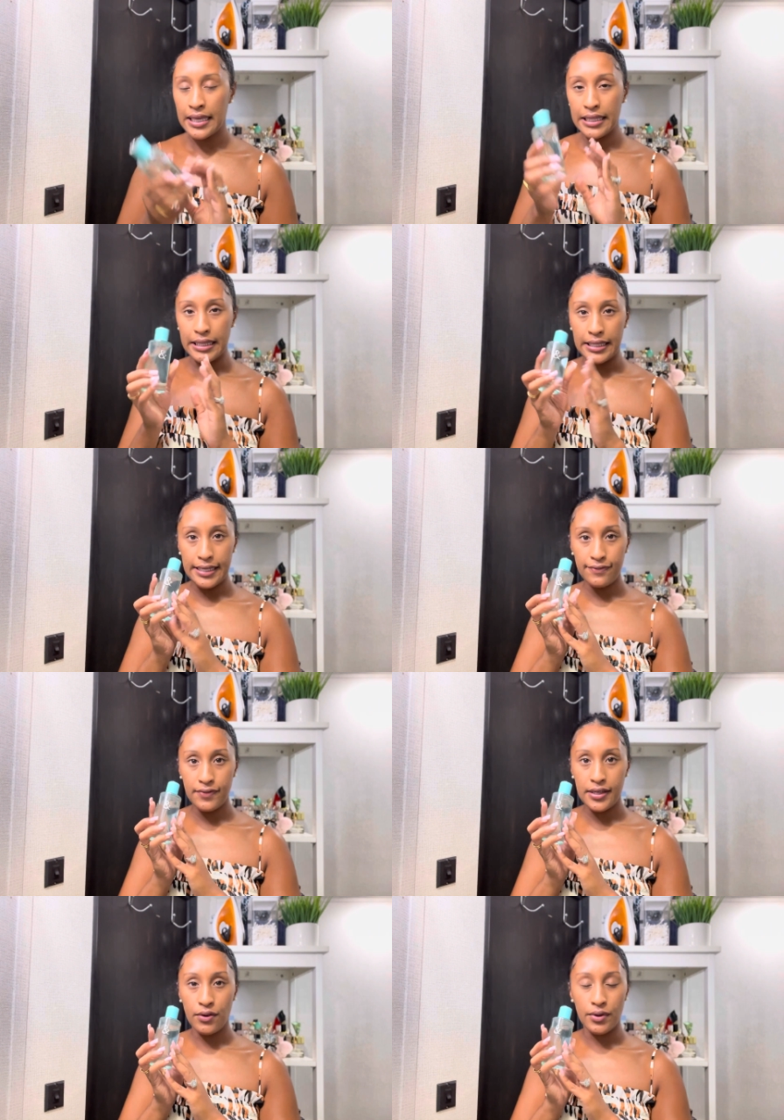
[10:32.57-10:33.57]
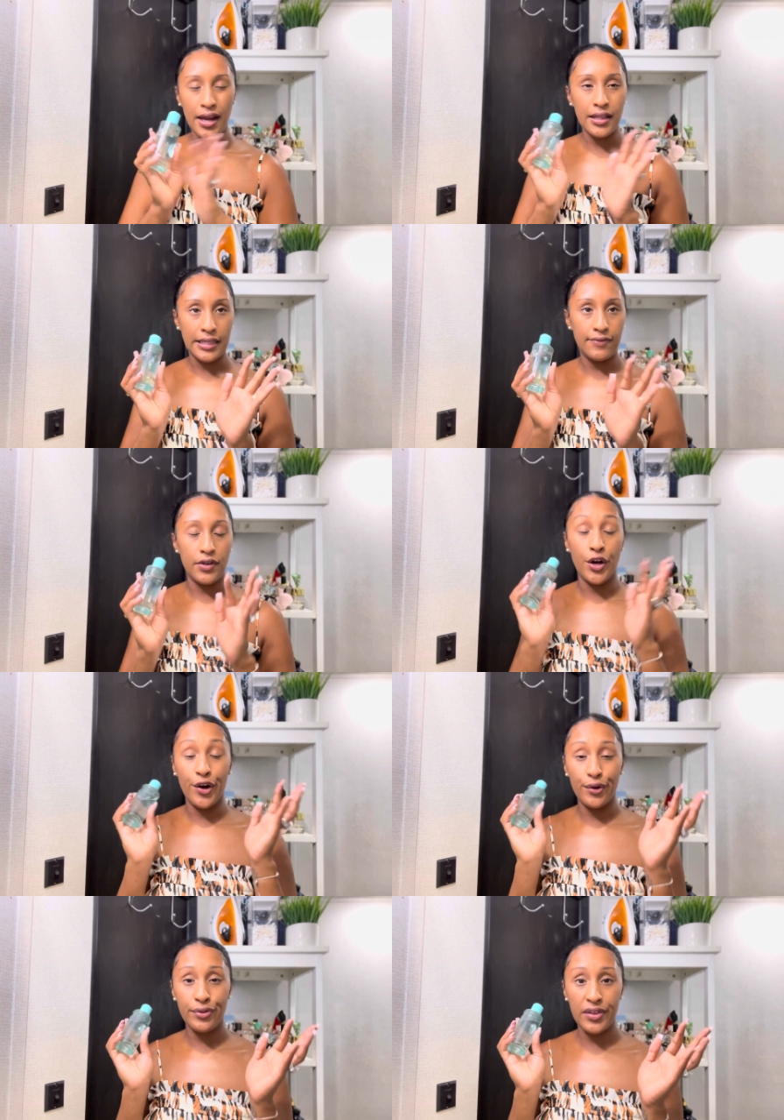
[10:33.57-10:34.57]
leafy, well not leafy,
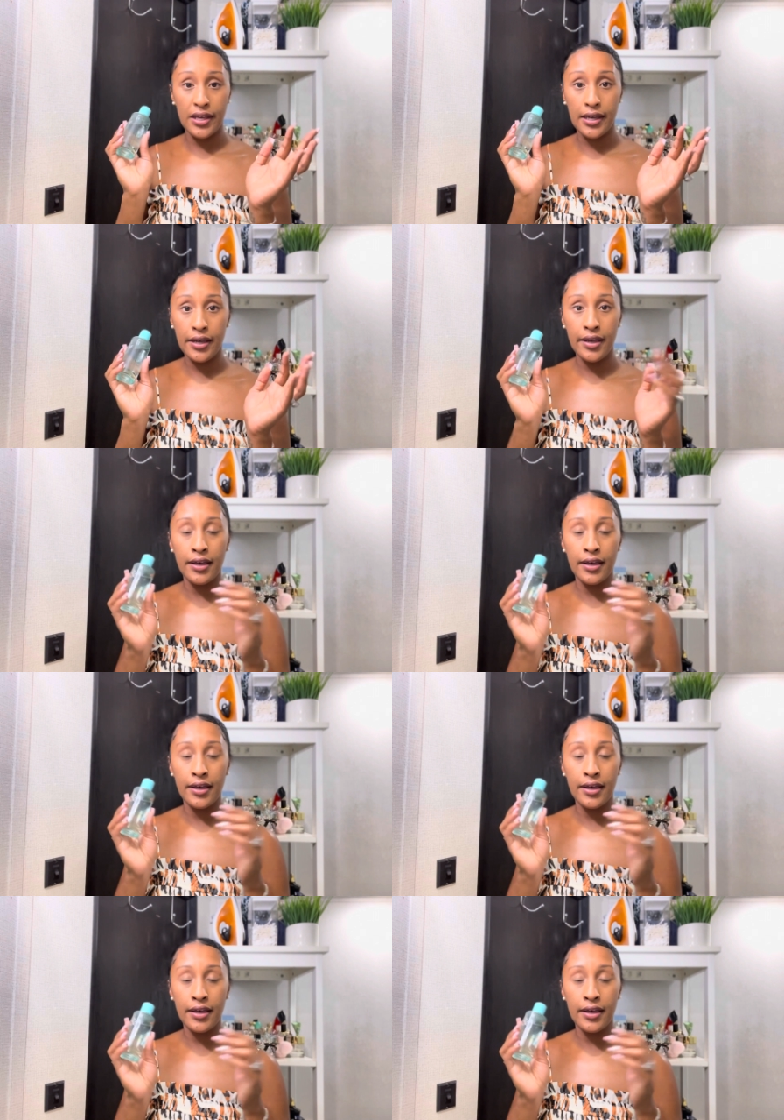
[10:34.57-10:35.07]
earthy,